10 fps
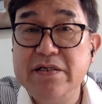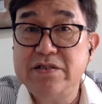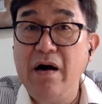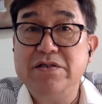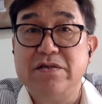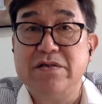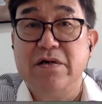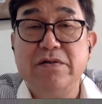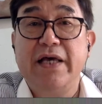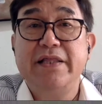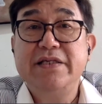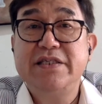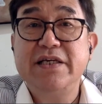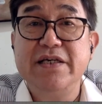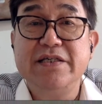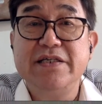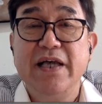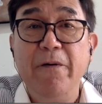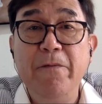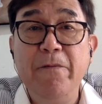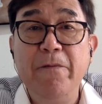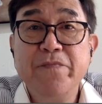it's also that this thing is now